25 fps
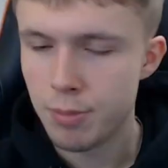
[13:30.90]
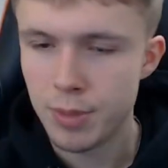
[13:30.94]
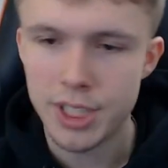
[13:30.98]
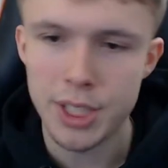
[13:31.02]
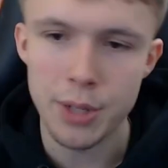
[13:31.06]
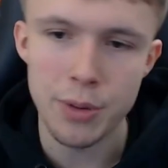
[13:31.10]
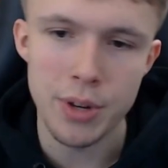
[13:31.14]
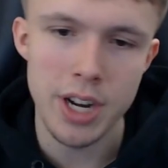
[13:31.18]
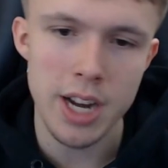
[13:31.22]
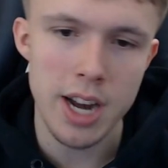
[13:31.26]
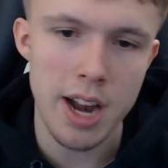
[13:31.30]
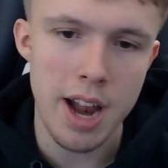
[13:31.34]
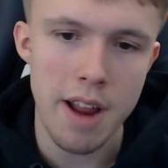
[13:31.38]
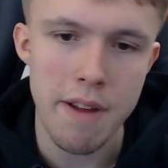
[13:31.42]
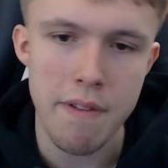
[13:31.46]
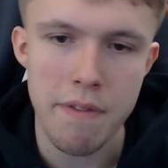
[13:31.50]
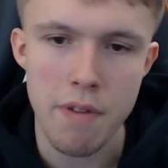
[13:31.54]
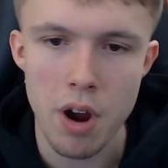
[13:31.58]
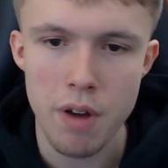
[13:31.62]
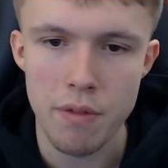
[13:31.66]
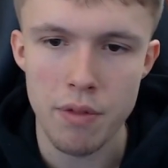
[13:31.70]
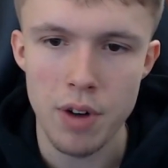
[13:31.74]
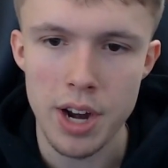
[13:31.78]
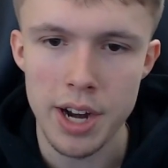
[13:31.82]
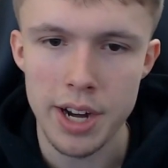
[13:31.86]
an
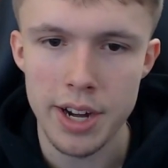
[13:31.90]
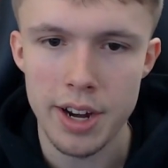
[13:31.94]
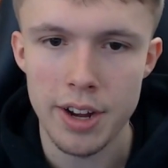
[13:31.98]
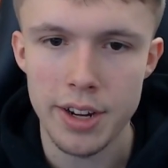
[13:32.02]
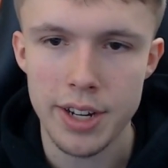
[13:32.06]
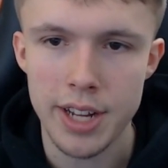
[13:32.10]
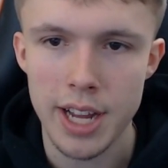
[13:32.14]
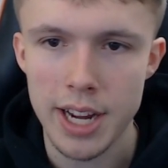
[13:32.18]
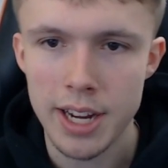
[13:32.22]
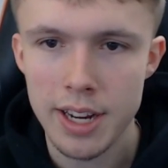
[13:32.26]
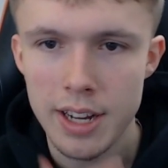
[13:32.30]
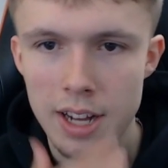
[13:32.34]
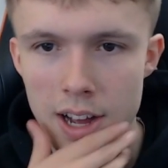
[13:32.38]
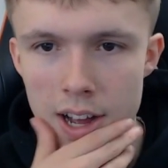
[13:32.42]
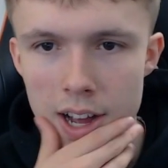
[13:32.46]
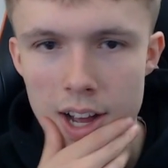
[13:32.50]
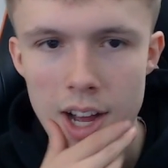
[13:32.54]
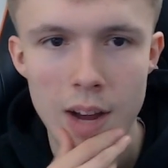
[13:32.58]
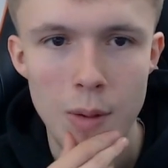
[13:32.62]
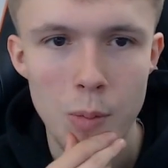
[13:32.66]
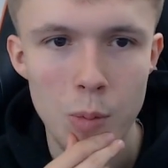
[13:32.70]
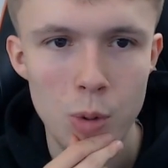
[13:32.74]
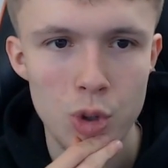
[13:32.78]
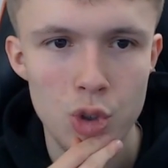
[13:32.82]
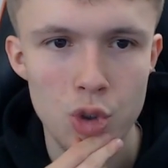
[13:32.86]
85 rating. Okay,
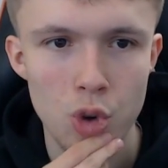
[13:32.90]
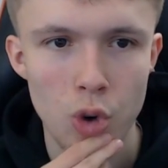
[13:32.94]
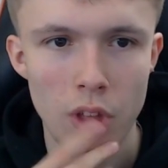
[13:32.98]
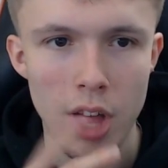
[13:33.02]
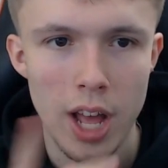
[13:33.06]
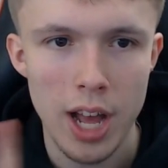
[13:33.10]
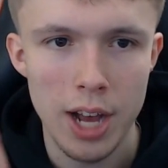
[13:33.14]
we'll sort that